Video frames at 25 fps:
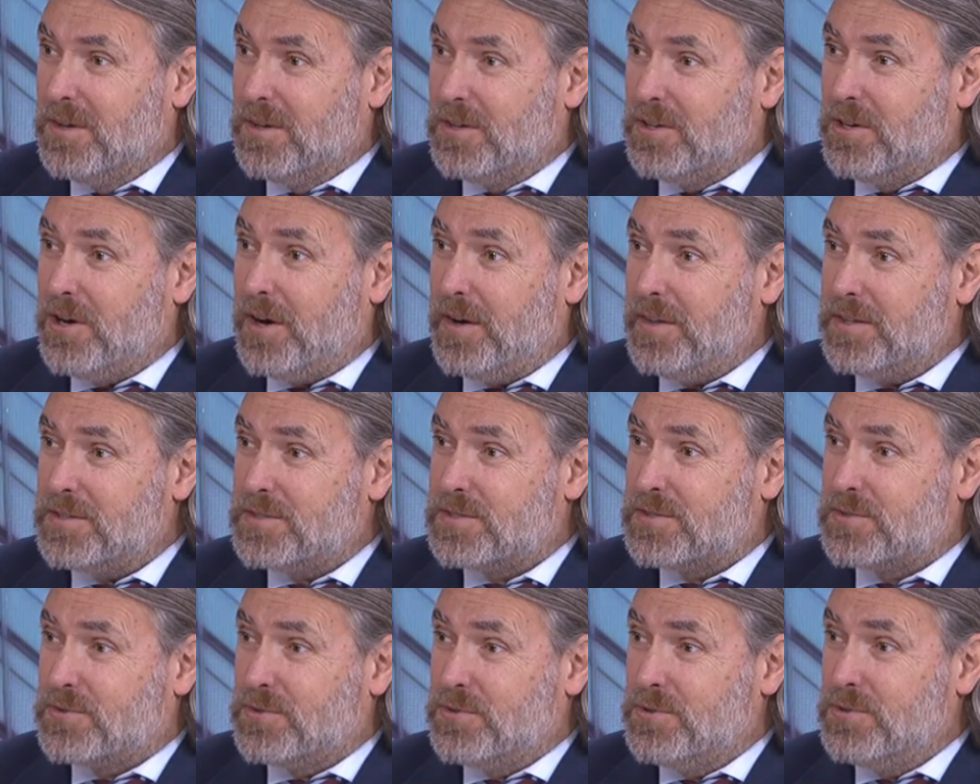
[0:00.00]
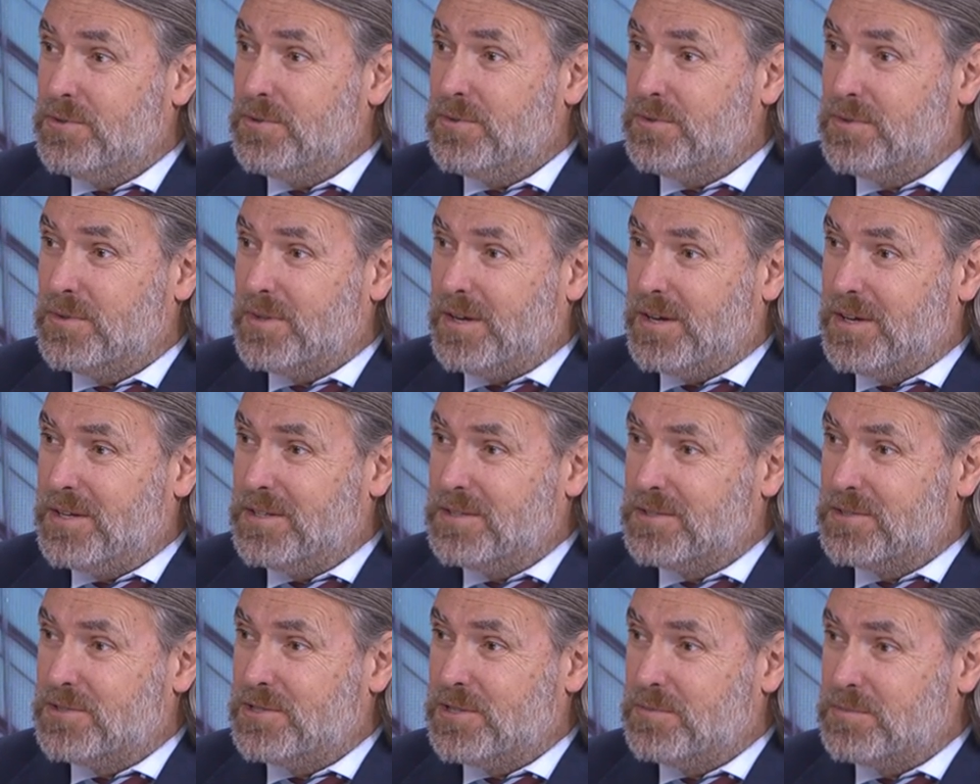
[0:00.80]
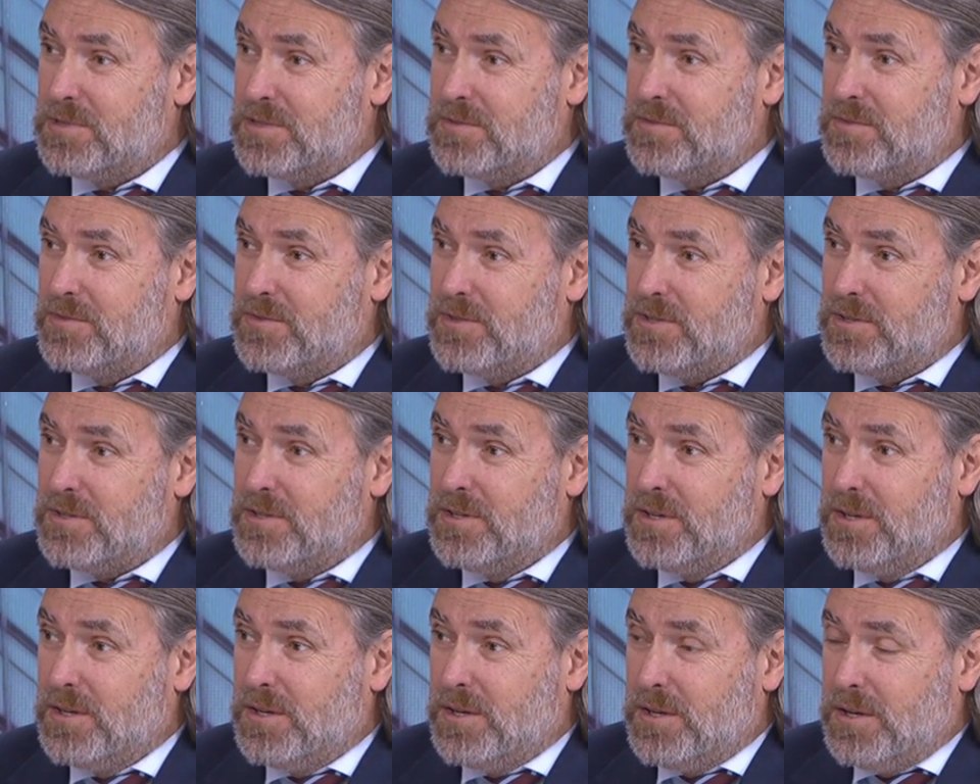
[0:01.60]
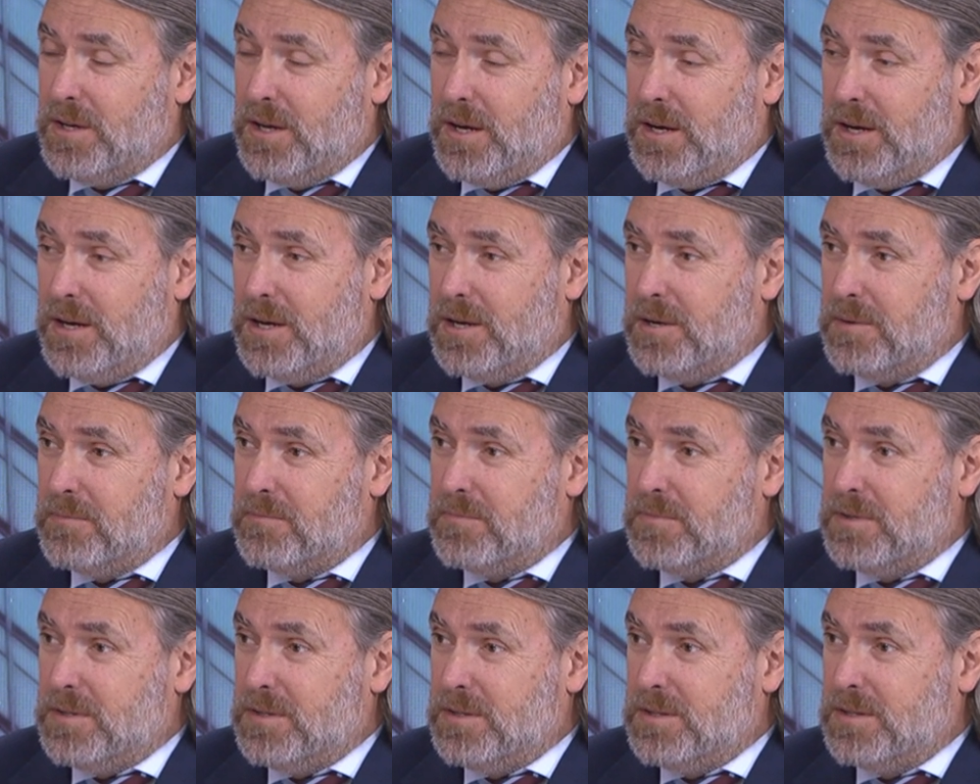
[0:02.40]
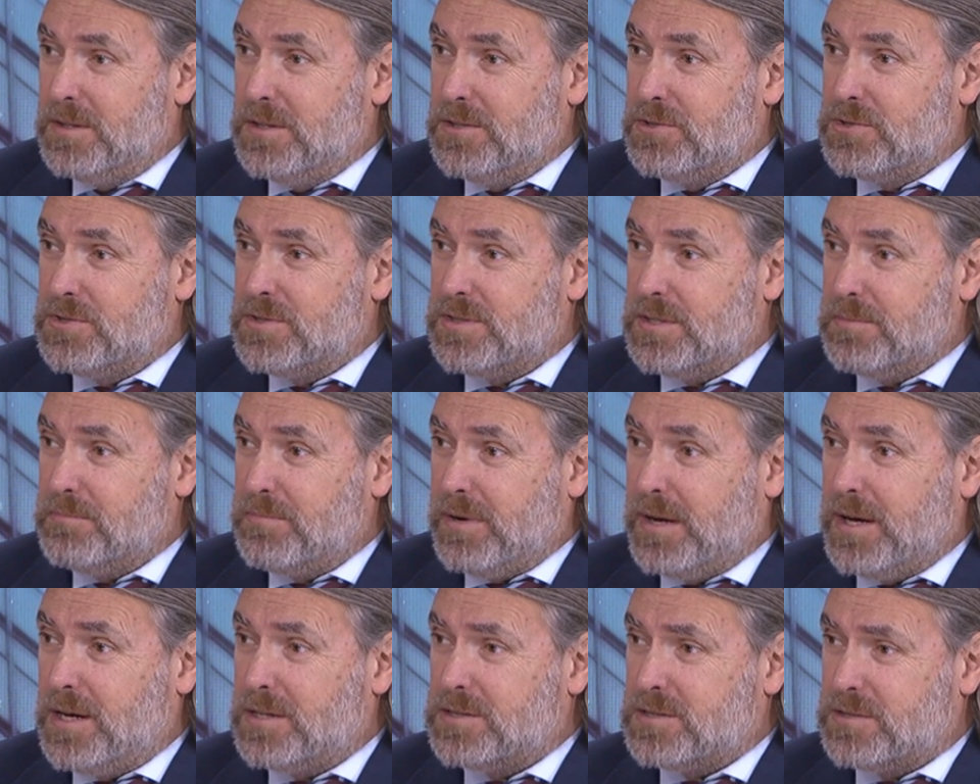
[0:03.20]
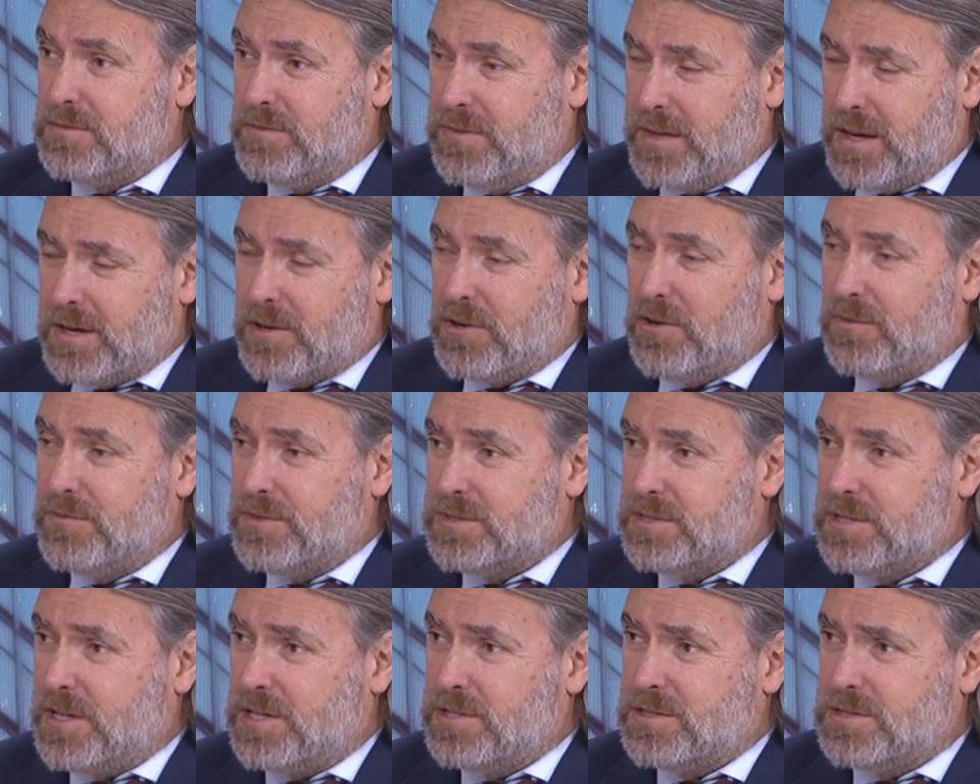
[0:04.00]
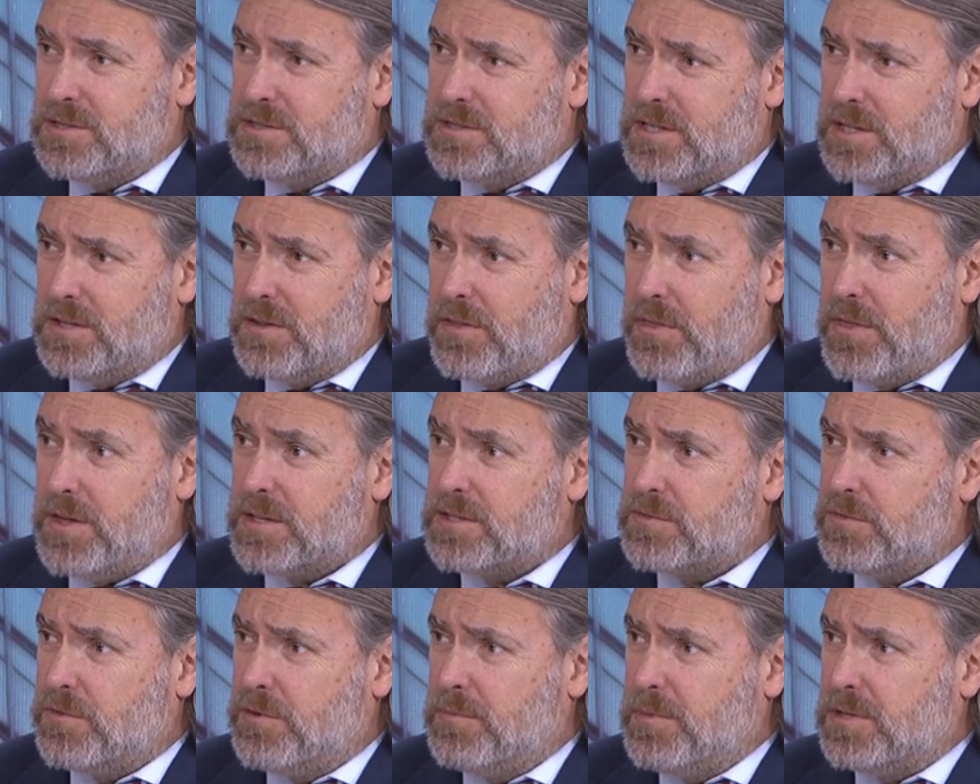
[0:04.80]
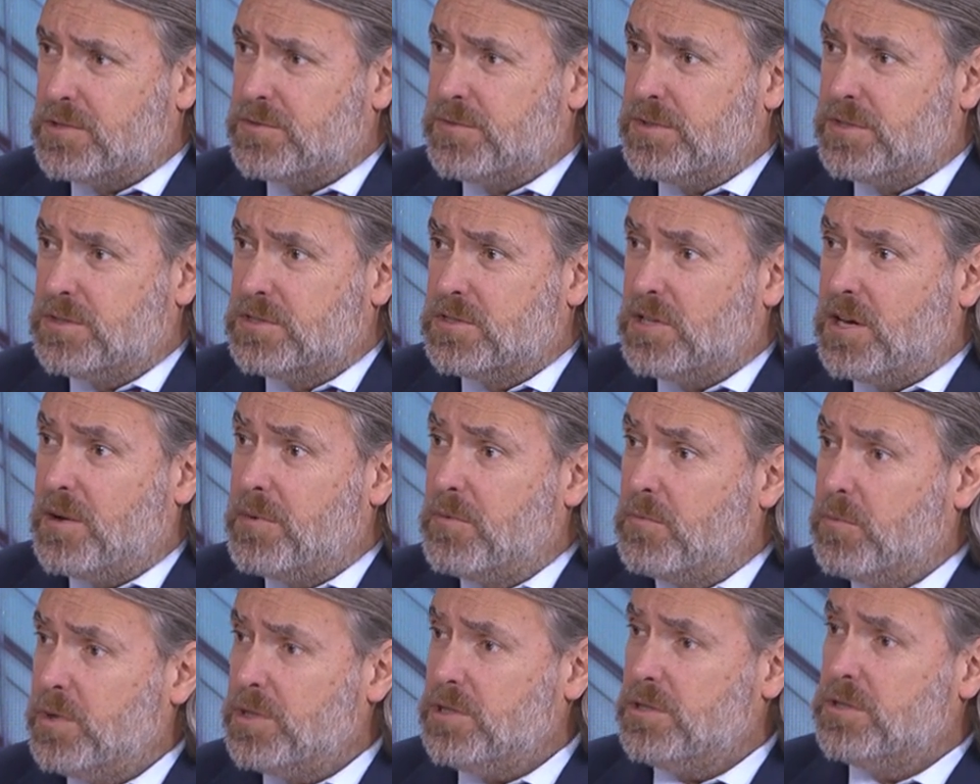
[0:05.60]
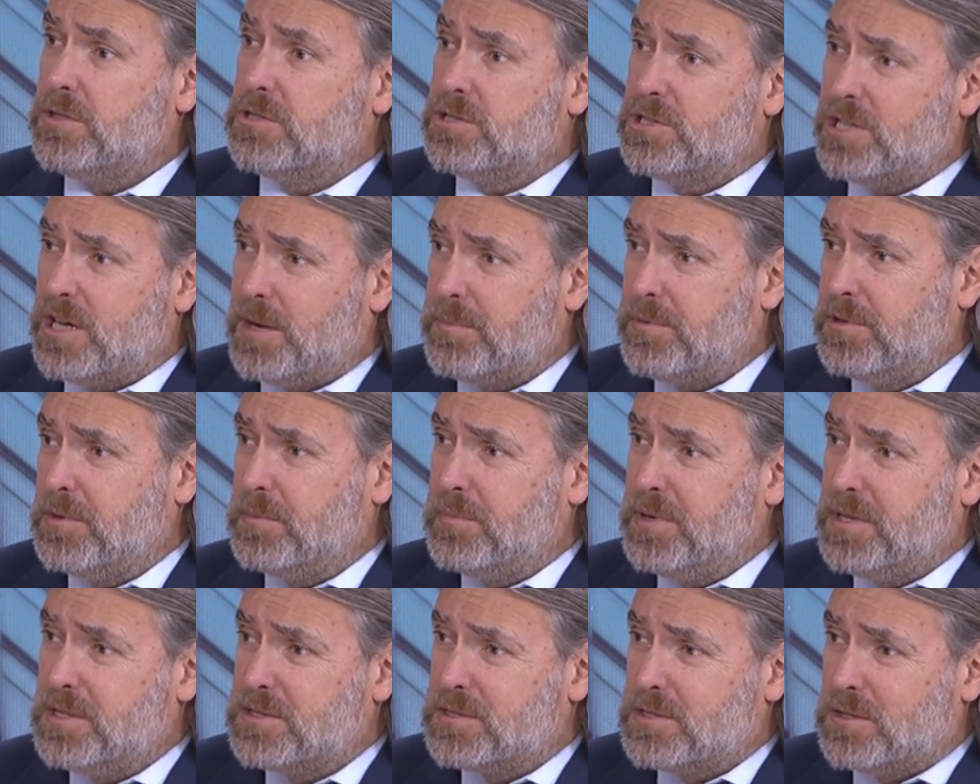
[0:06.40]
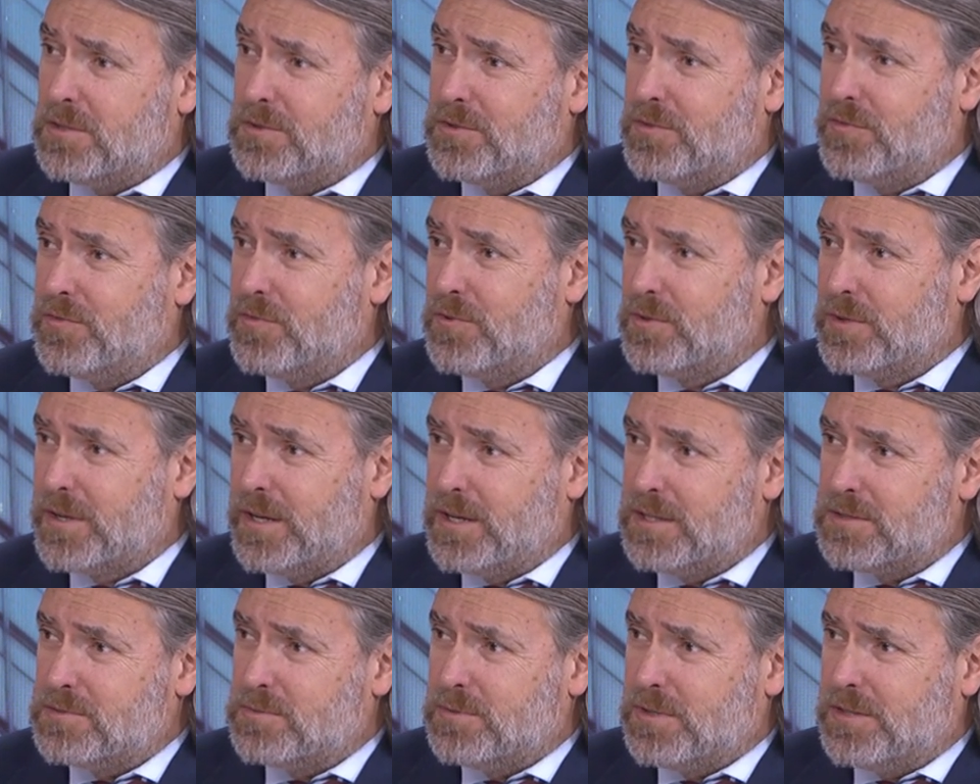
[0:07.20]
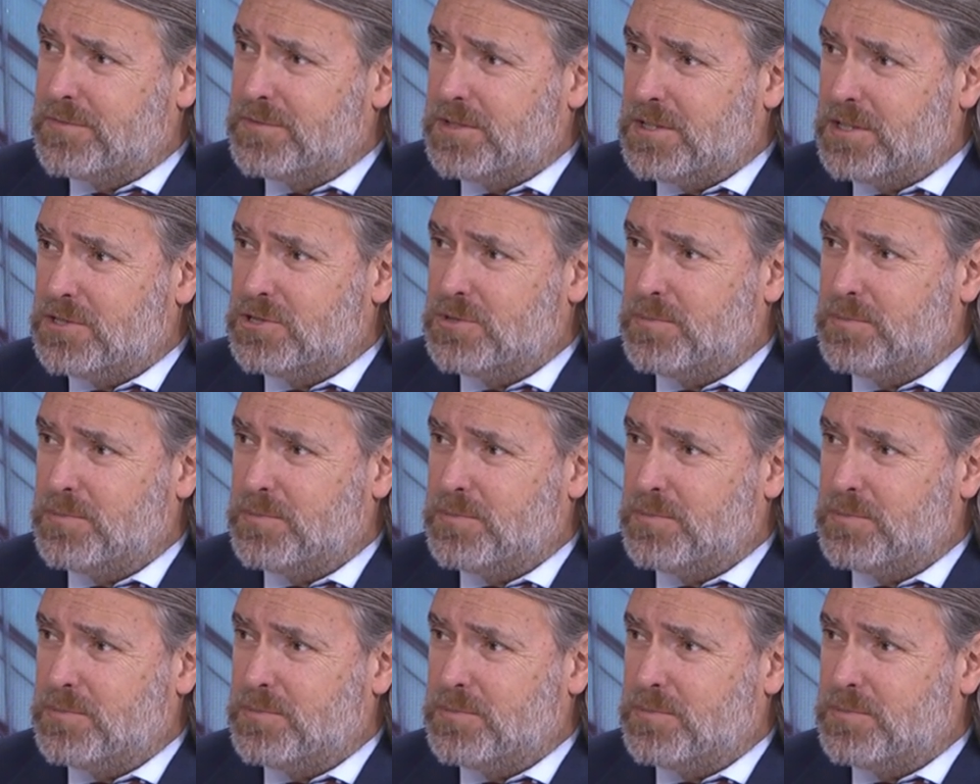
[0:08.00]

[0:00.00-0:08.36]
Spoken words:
guide us through in terms of the interesting parts of that conversation. So thanks very much for your time. And when you sharpen a pencil on the forecast, we'll have to get